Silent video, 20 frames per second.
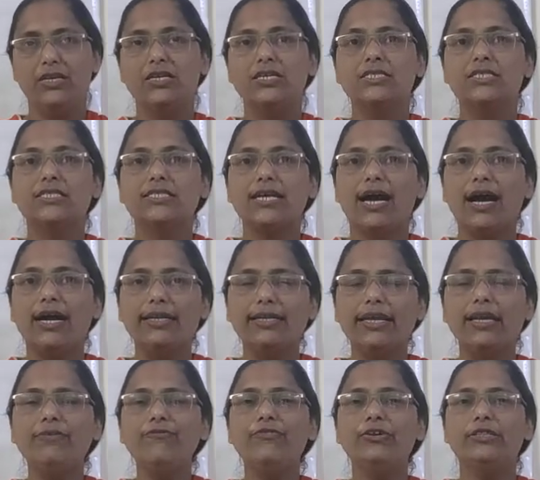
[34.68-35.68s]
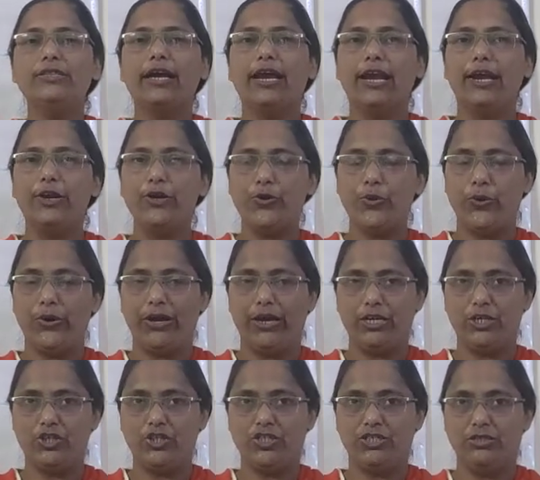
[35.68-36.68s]
Starting with the
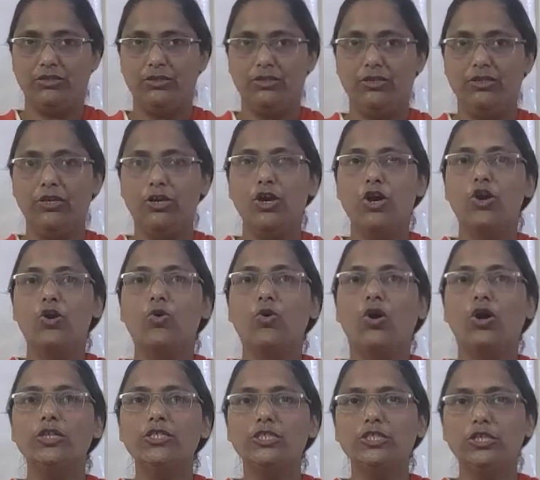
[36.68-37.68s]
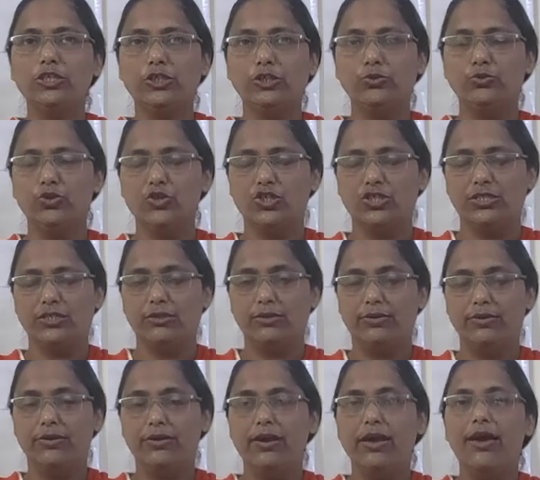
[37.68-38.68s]
introduction,
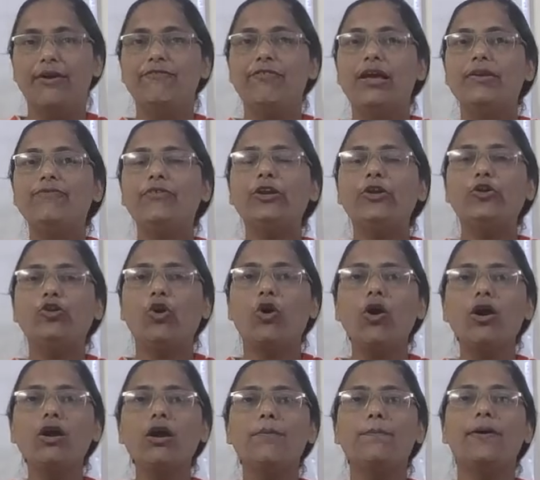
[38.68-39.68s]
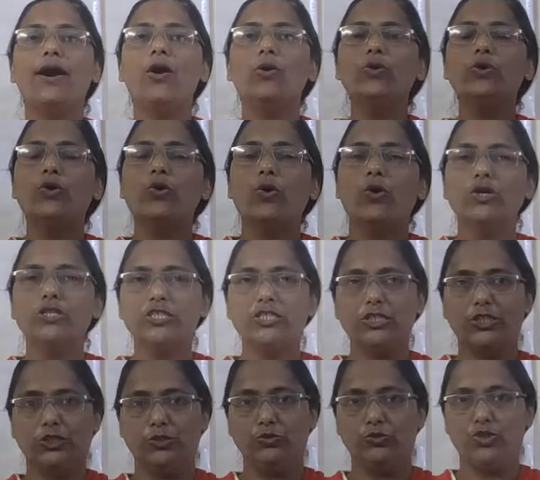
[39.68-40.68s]
Constitution. When we talk about
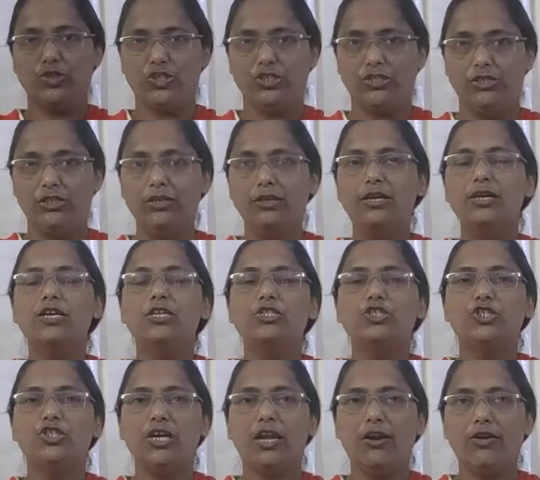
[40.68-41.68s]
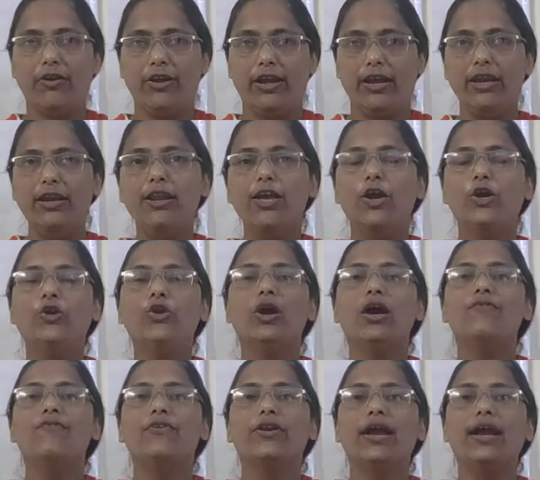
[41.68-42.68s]
Constitution, children, you
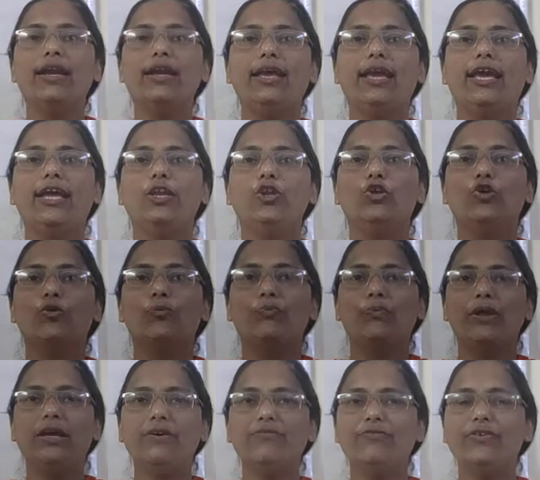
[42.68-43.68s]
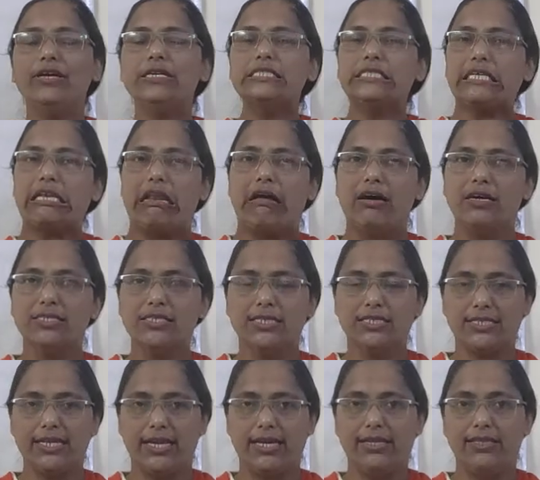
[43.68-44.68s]
have read in your previous class
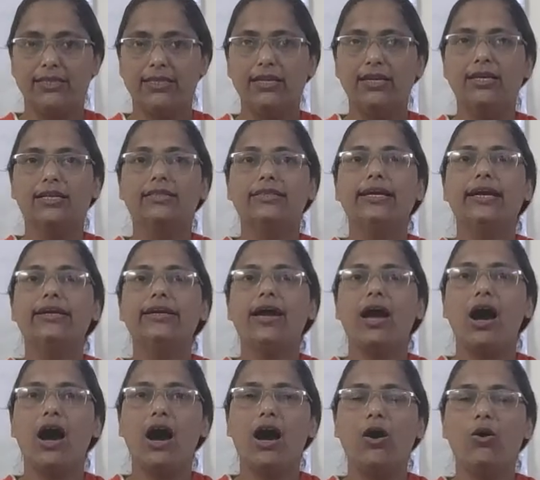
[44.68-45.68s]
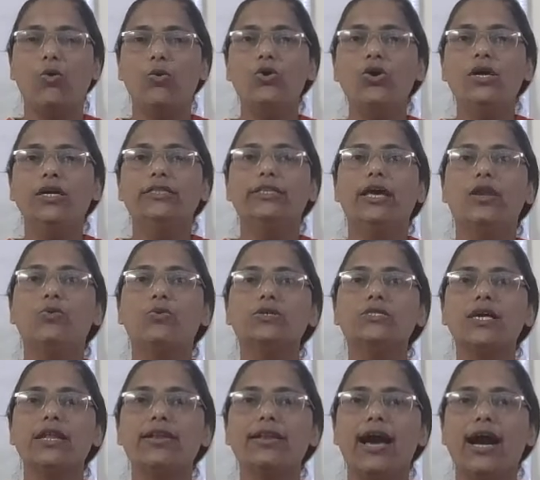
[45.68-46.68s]
10 that how there was
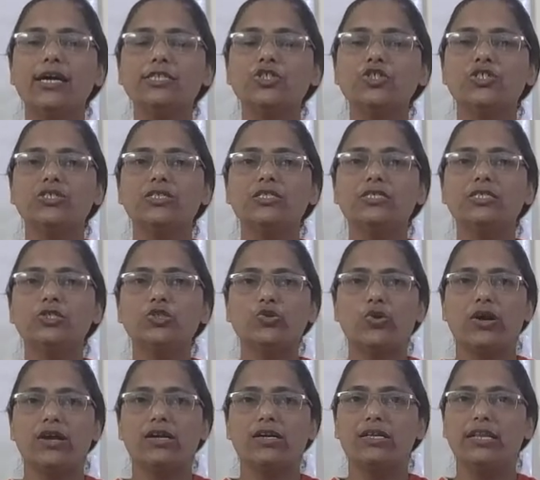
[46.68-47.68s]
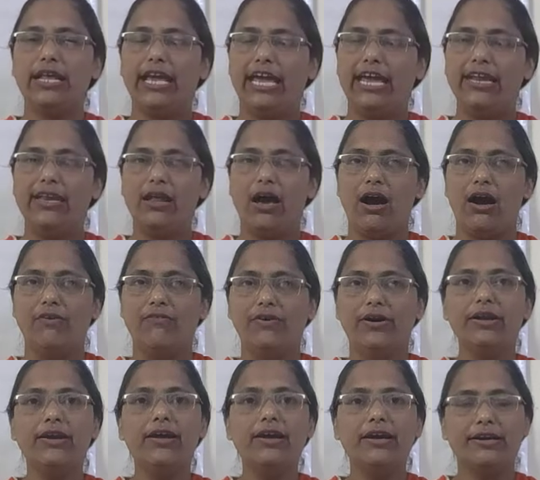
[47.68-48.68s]
a national struggle in
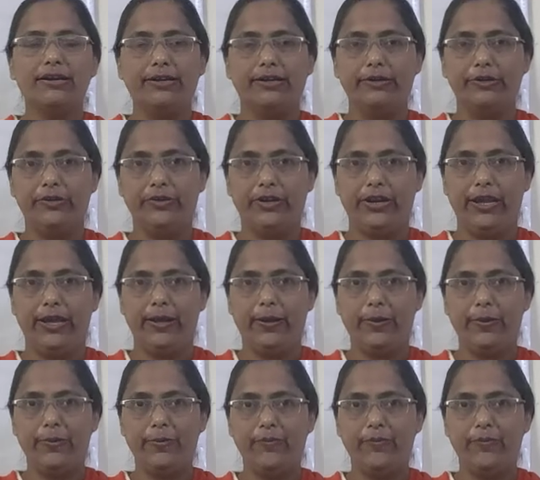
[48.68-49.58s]
our country.